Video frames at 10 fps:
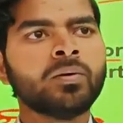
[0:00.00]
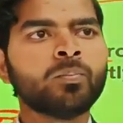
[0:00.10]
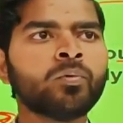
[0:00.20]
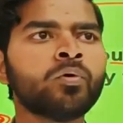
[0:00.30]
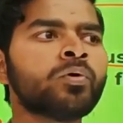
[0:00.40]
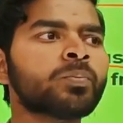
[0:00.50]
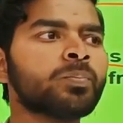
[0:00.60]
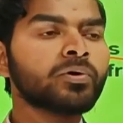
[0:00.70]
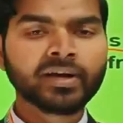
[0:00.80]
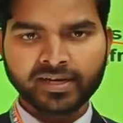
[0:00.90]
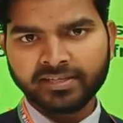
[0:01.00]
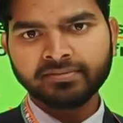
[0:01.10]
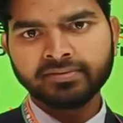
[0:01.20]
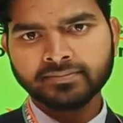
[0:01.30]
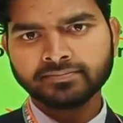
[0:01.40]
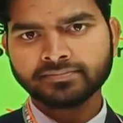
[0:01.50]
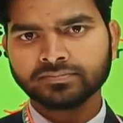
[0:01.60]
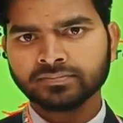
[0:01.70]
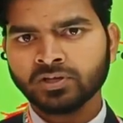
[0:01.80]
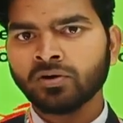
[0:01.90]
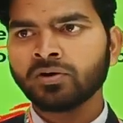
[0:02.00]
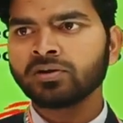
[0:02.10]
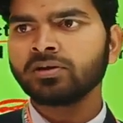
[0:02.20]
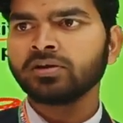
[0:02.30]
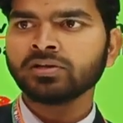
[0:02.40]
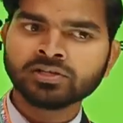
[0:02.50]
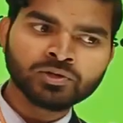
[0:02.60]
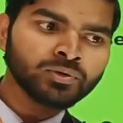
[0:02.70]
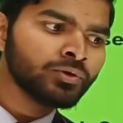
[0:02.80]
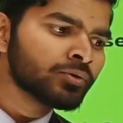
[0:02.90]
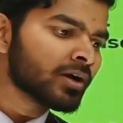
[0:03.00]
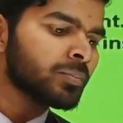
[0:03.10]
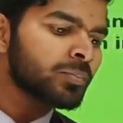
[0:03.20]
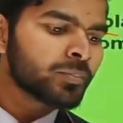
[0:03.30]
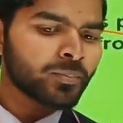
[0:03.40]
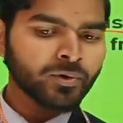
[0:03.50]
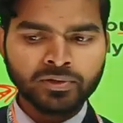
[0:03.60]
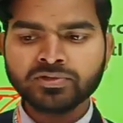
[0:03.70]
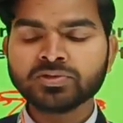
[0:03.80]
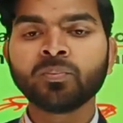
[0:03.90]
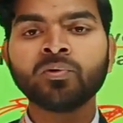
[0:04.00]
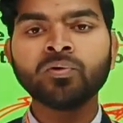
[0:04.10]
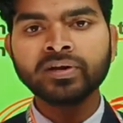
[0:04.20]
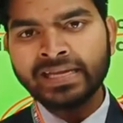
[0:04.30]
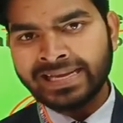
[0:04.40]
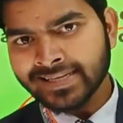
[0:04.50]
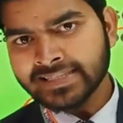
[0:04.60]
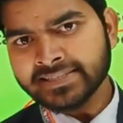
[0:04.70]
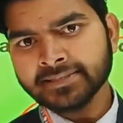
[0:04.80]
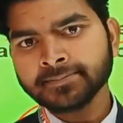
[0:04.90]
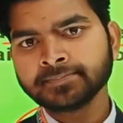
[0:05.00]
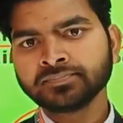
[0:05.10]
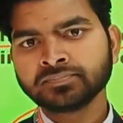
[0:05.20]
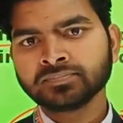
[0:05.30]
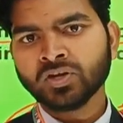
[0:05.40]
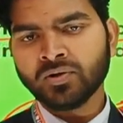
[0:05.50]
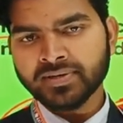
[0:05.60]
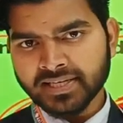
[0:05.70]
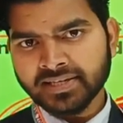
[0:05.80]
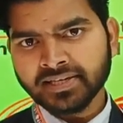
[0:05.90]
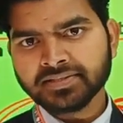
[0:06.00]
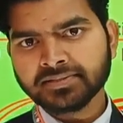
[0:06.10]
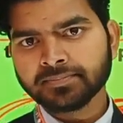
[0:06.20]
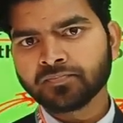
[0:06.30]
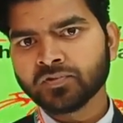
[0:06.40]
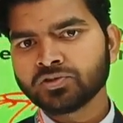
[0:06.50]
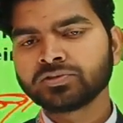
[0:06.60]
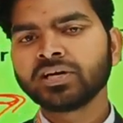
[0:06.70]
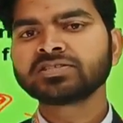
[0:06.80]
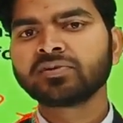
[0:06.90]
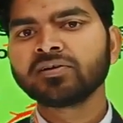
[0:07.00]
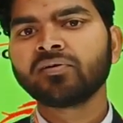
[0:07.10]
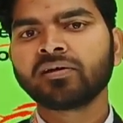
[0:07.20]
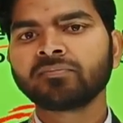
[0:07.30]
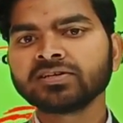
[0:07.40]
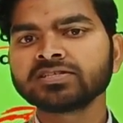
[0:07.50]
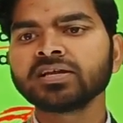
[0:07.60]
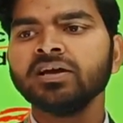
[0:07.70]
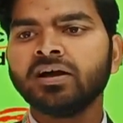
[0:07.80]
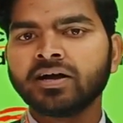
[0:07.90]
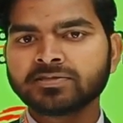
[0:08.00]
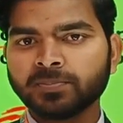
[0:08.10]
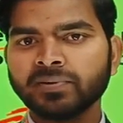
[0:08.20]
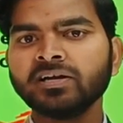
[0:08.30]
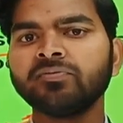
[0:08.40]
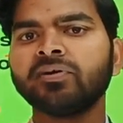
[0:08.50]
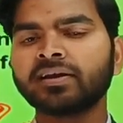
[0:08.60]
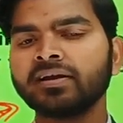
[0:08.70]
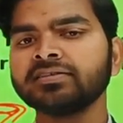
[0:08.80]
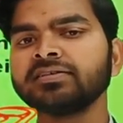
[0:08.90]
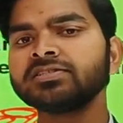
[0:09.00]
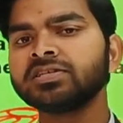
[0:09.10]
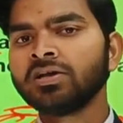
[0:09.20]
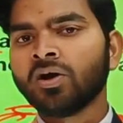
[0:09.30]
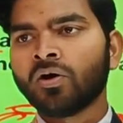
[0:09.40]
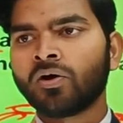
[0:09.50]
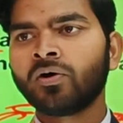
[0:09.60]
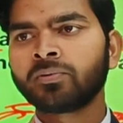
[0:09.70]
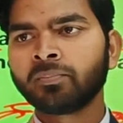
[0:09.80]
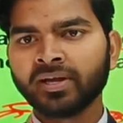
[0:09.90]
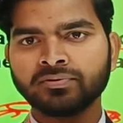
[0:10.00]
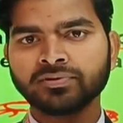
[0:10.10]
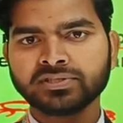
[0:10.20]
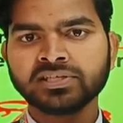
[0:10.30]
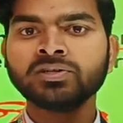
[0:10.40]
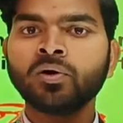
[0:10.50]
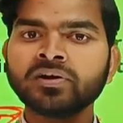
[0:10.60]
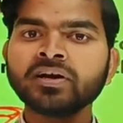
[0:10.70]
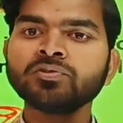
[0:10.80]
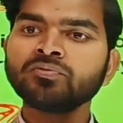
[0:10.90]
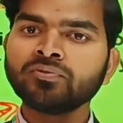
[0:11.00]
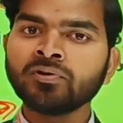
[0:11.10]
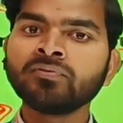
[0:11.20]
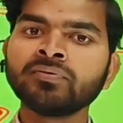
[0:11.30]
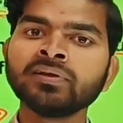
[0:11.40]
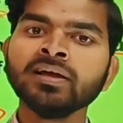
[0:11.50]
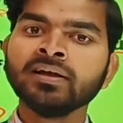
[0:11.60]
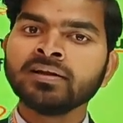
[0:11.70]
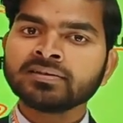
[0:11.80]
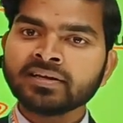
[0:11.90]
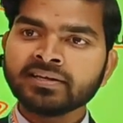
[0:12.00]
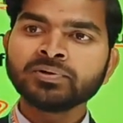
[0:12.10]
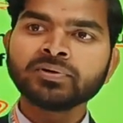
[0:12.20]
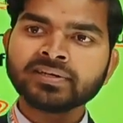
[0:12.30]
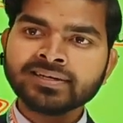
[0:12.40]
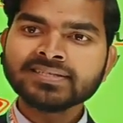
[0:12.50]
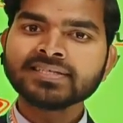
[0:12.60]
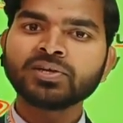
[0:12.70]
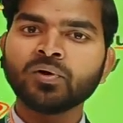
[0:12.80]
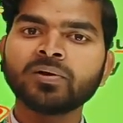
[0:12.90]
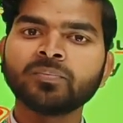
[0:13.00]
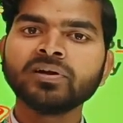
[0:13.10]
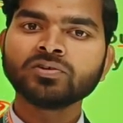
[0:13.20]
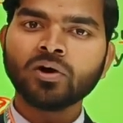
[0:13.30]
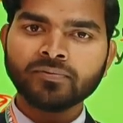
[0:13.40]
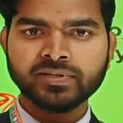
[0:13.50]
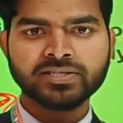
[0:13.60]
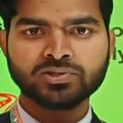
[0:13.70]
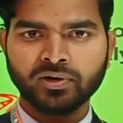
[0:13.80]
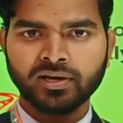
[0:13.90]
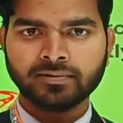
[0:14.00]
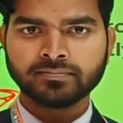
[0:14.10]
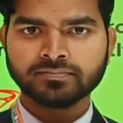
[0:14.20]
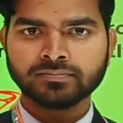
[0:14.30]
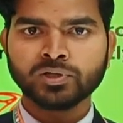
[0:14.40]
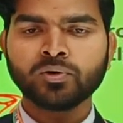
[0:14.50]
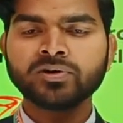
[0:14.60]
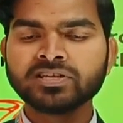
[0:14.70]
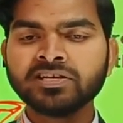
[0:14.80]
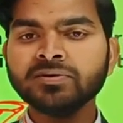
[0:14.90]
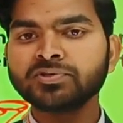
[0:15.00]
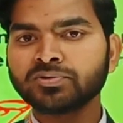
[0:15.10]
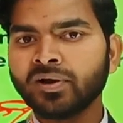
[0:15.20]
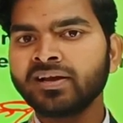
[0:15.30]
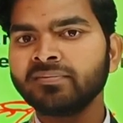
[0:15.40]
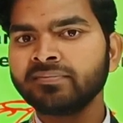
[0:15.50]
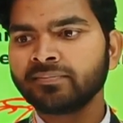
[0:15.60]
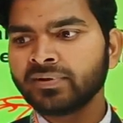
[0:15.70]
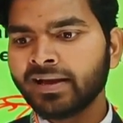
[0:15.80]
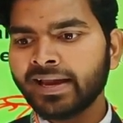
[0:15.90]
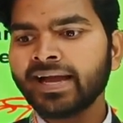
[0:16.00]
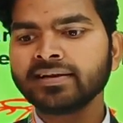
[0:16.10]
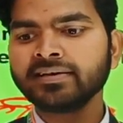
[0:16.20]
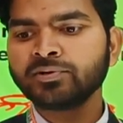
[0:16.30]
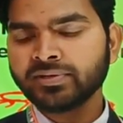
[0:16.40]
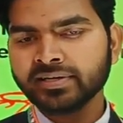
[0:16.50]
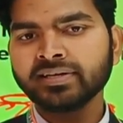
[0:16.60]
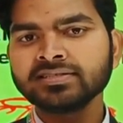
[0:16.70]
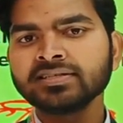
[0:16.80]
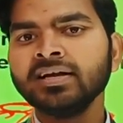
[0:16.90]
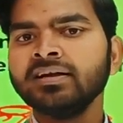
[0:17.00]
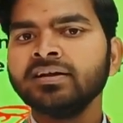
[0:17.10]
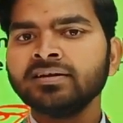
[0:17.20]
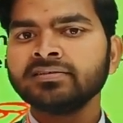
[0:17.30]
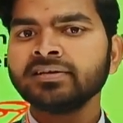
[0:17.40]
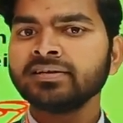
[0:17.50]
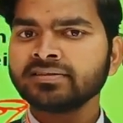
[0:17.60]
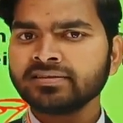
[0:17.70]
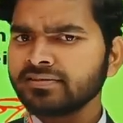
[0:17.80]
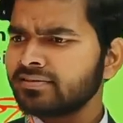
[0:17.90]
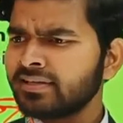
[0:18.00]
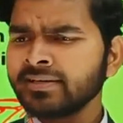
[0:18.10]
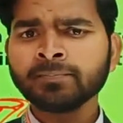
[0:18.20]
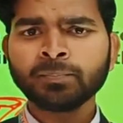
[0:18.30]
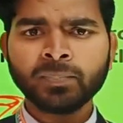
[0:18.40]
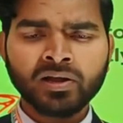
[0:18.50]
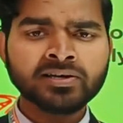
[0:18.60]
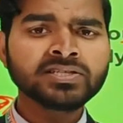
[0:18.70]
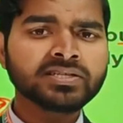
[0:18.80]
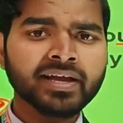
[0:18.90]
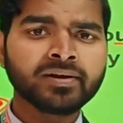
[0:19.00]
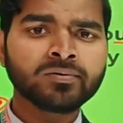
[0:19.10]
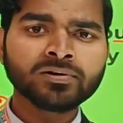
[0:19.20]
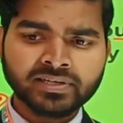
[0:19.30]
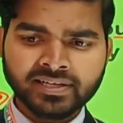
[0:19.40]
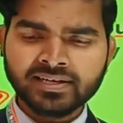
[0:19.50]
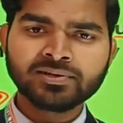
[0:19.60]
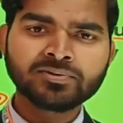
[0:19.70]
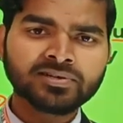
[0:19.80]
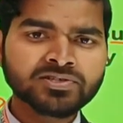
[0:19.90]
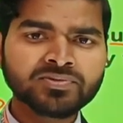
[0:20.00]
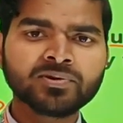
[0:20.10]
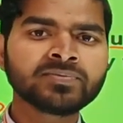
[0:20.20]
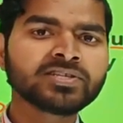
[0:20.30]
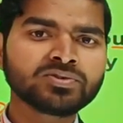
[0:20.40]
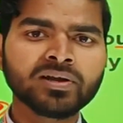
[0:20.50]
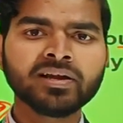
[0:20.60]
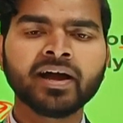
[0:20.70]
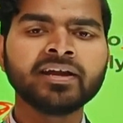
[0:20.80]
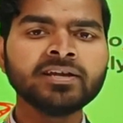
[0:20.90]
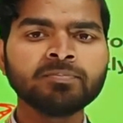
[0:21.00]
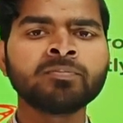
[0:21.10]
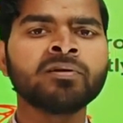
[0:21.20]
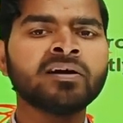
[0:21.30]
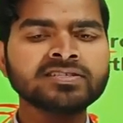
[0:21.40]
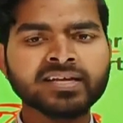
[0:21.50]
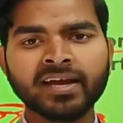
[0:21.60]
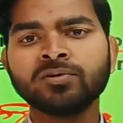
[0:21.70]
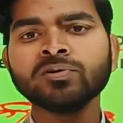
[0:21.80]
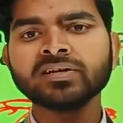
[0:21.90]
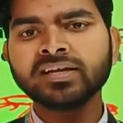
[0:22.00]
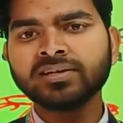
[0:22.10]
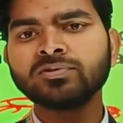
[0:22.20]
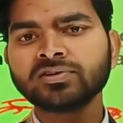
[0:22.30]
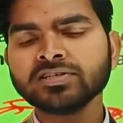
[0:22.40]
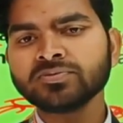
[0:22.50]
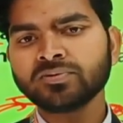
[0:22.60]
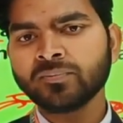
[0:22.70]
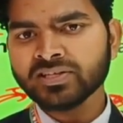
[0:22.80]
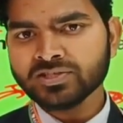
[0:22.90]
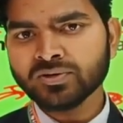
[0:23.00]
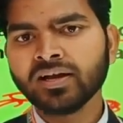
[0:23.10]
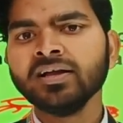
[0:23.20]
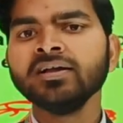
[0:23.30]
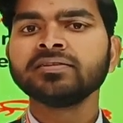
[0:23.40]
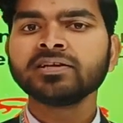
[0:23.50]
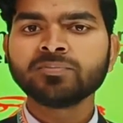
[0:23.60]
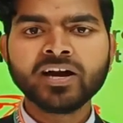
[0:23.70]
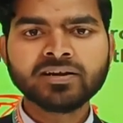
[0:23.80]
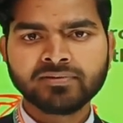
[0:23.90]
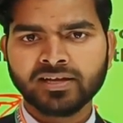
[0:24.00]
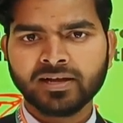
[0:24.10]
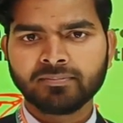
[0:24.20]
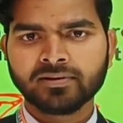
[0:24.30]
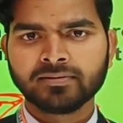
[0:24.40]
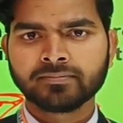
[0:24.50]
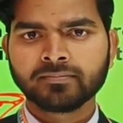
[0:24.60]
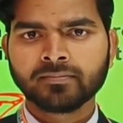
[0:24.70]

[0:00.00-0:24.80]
more productive, or you can produce more yields. Obviously, yes. So that's why farmers spread fertilizers or manures in order to fulfill the nutrients requirement of the soil. Because if soil will lack nutrients, then plants cannot take nutrients from the soil. And if plants cannot take nutrients from the soil, then what will happen?